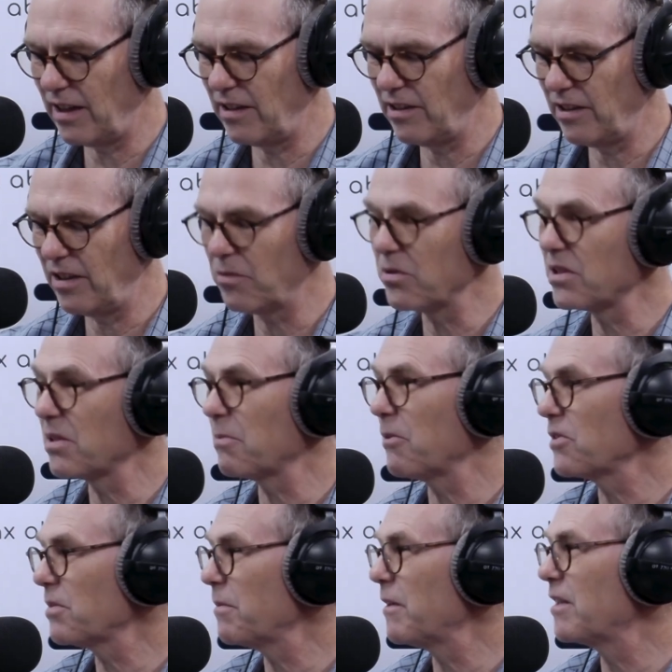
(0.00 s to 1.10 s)
and there was
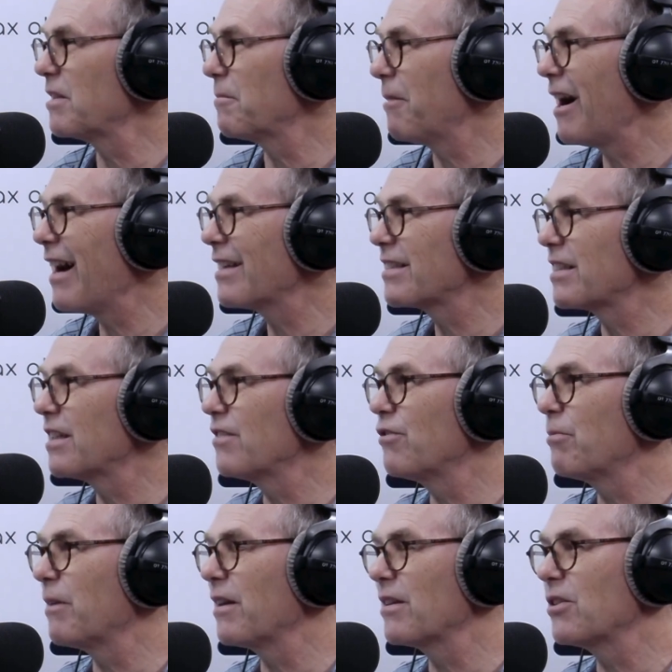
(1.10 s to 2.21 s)
supposed to be a deposit of
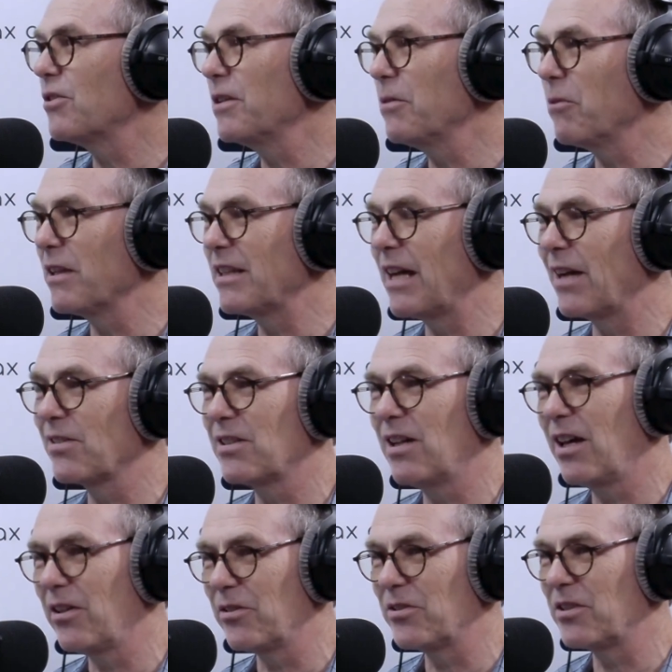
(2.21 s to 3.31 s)
about
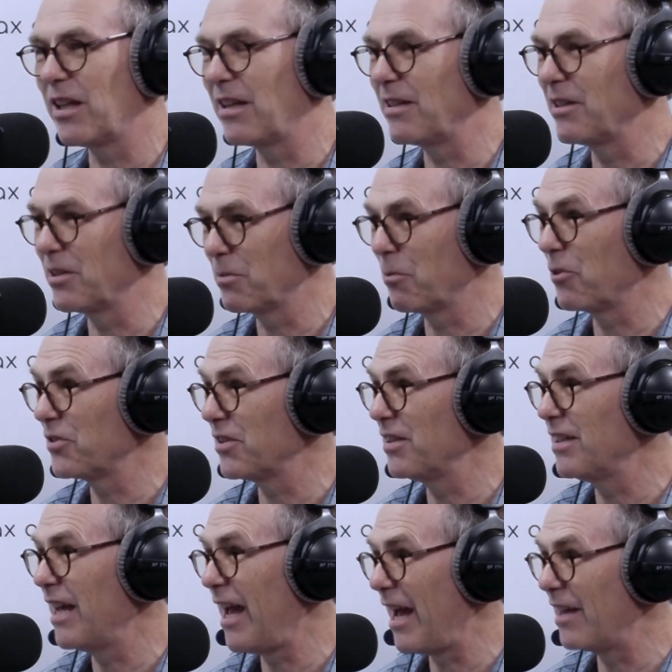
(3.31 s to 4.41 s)
$31,000 that this
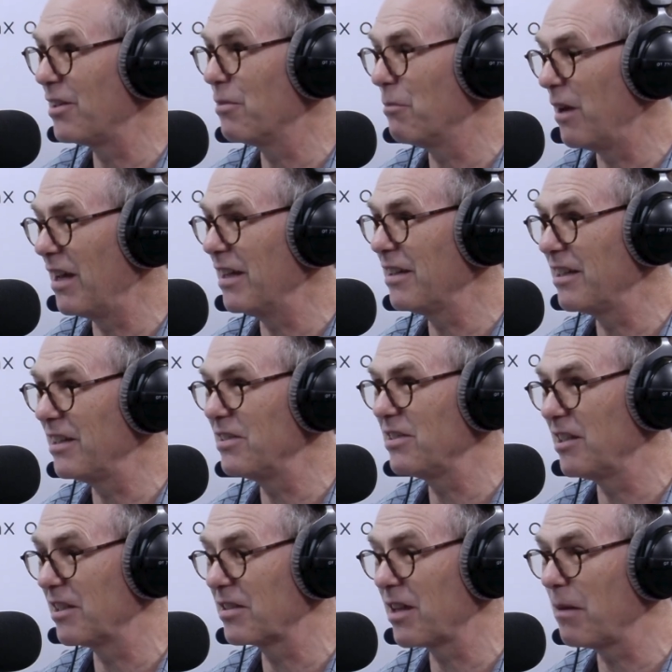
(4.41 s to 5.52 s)
person had to make,
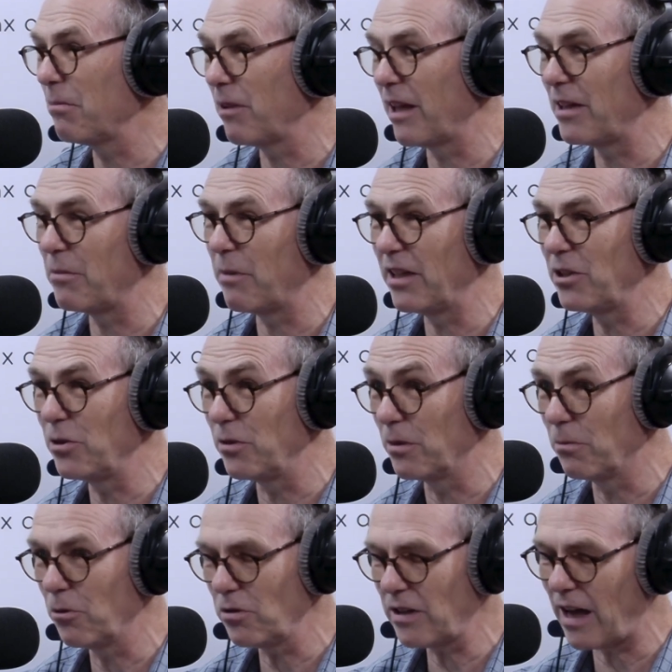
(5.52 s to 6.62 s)
this couple had to make to
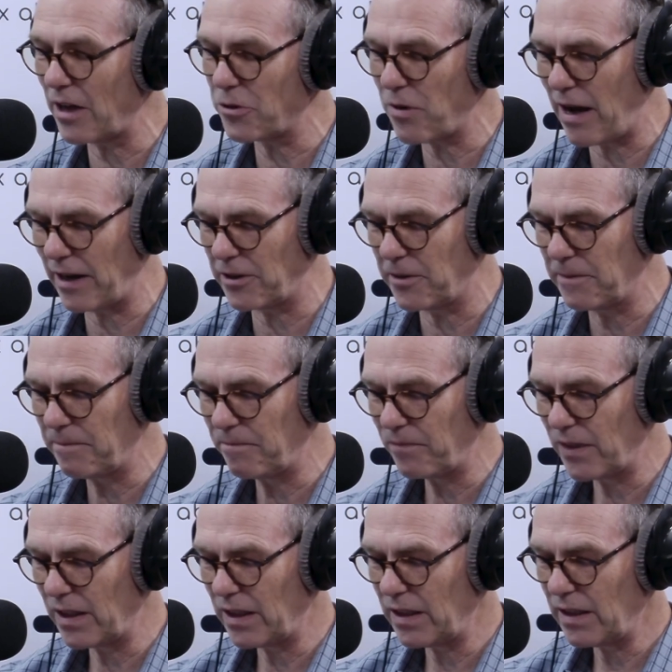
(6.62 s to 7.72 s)
the pool contractor.
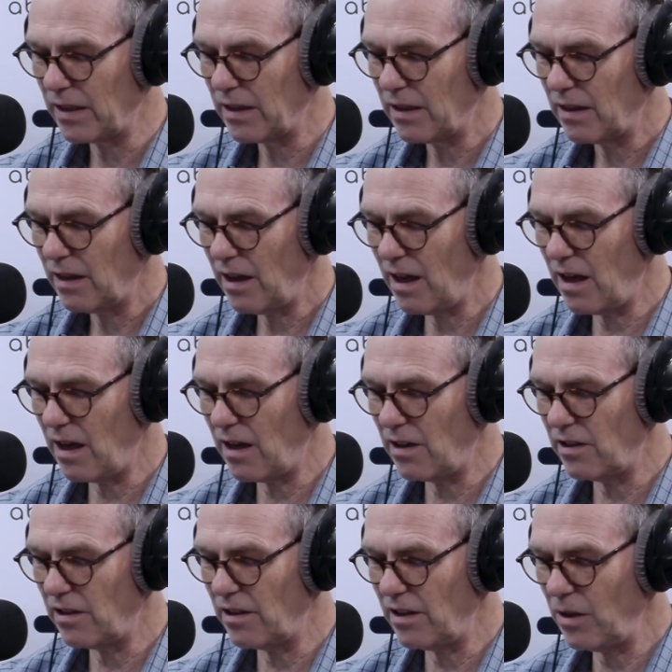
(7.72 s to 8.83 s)

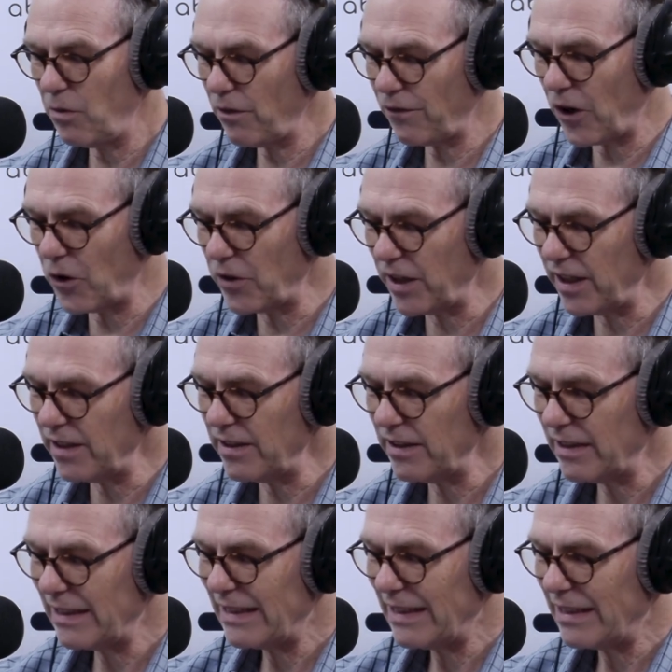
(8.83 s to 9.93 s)
And they were phoning,